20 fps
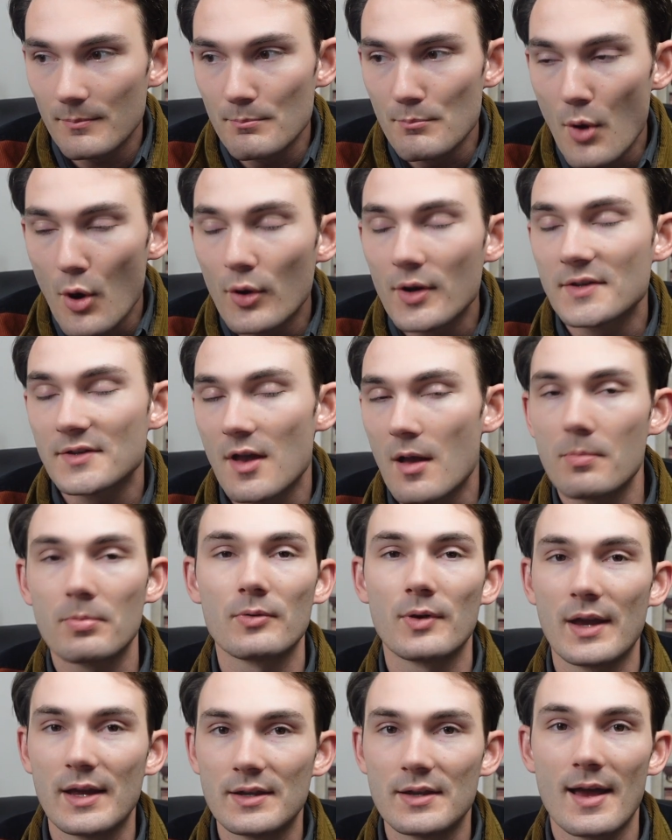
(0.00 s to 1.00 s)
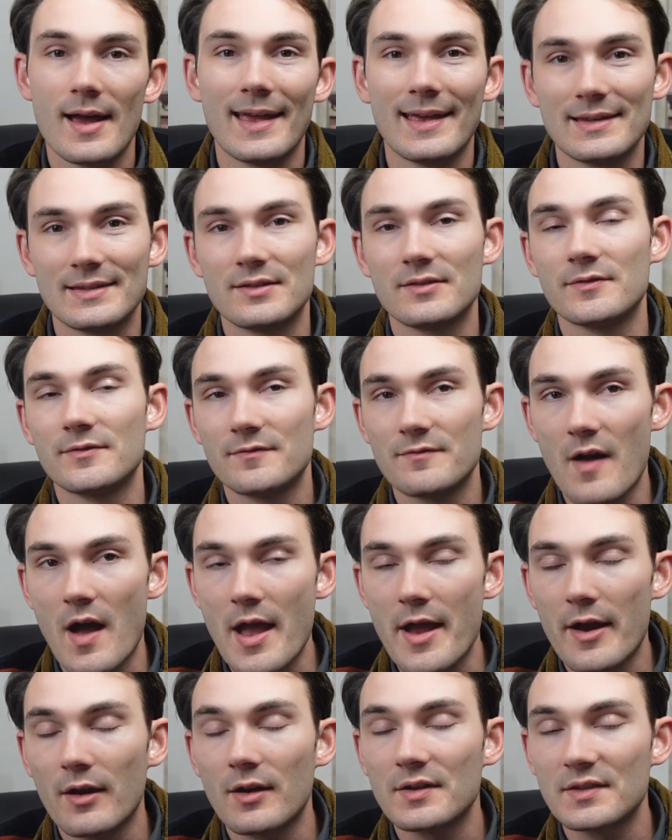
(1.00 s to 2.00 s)
modus operandi is to
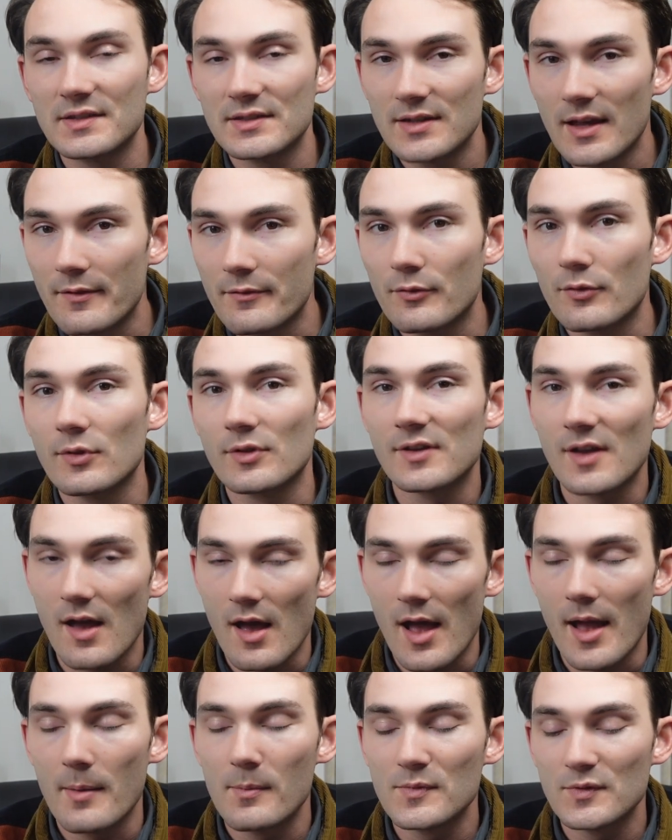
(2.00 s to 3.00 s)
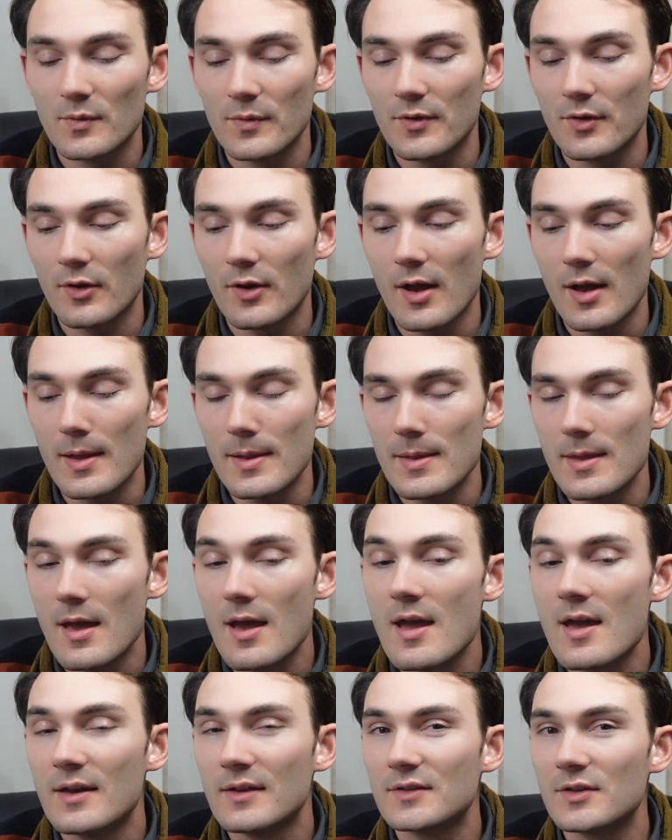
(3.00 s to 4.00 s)
fire several times with your gun,
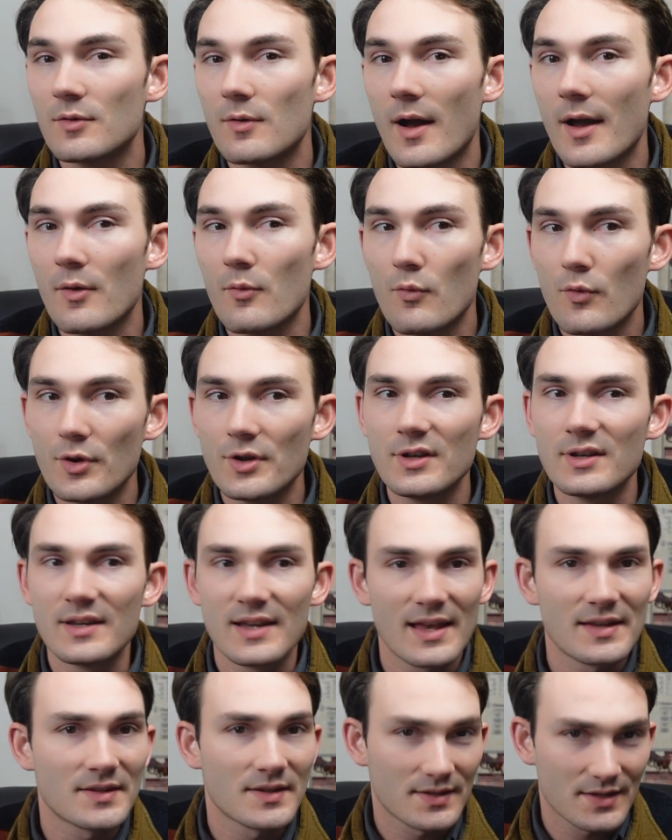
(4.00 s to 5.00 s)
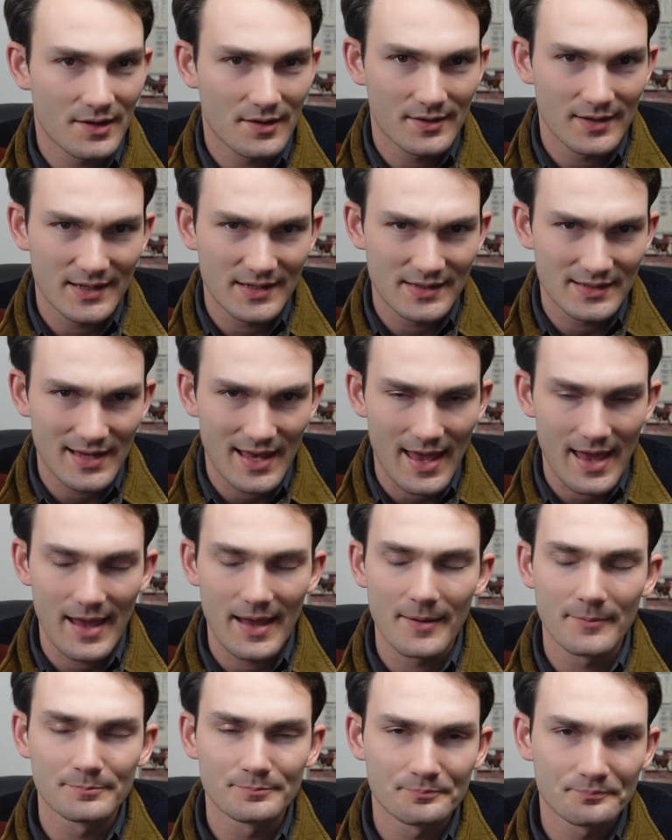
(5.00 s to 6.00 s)
so I wouldn't necessarily
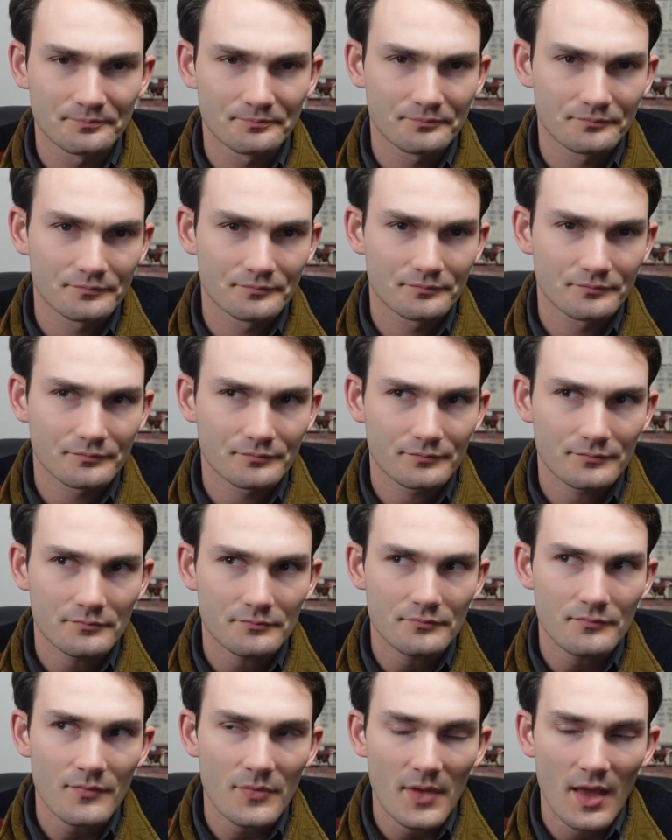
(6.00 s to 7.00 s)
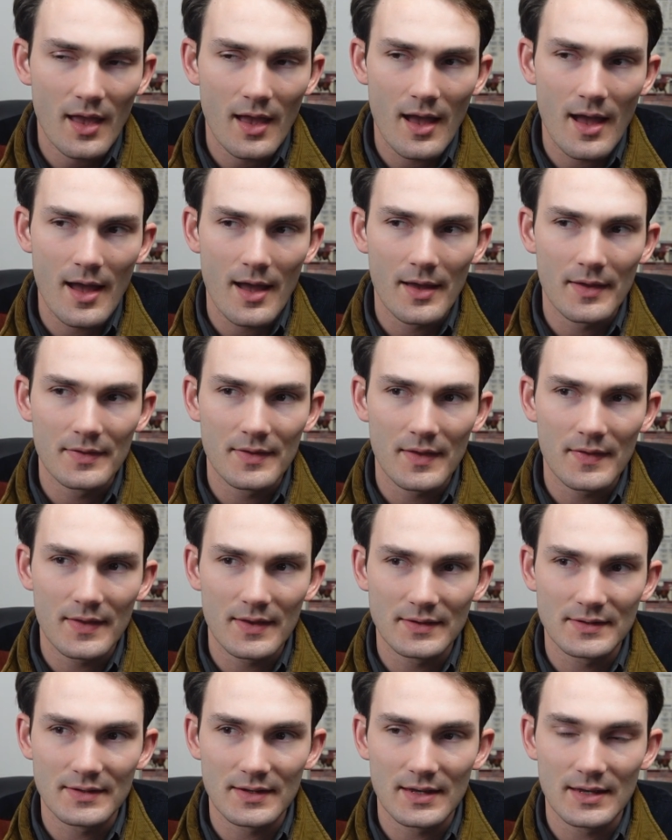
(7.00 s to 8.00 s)
say uh,
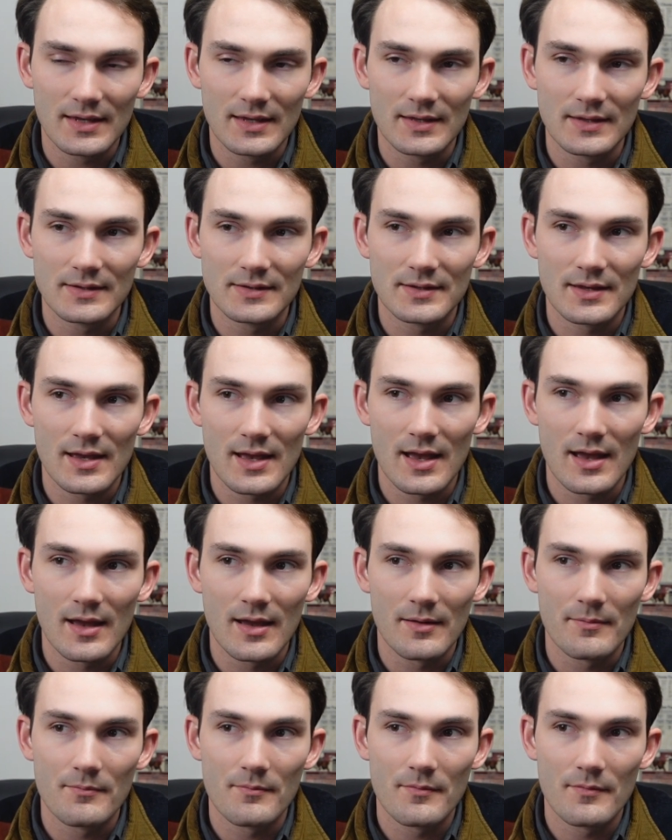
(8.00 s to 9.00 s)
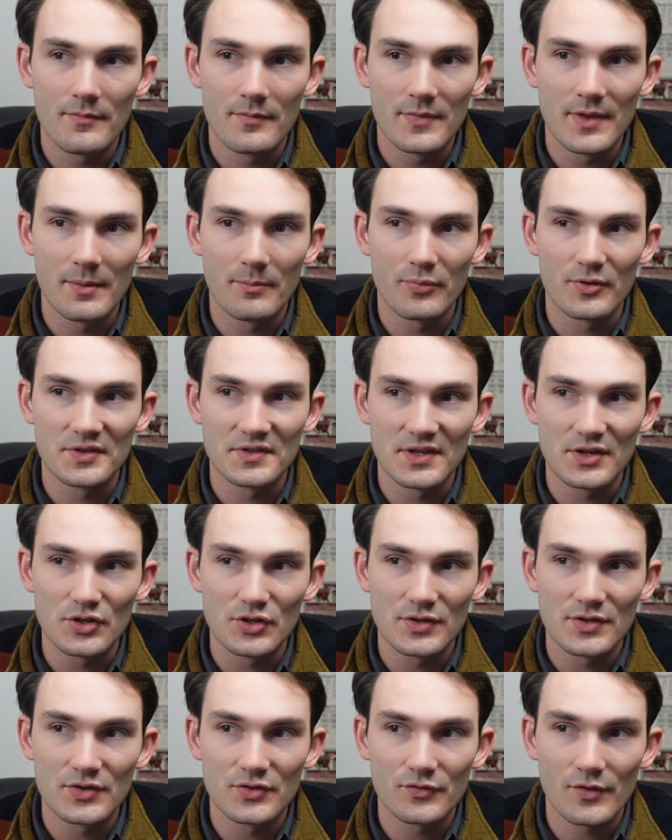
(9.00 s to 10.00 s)
that this is uh, that
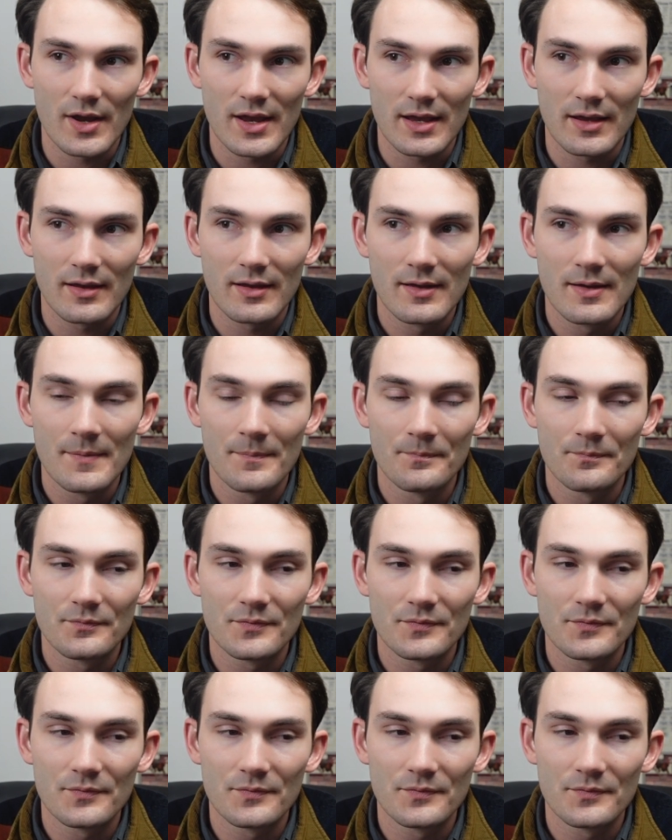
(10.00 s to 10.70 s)
precision strike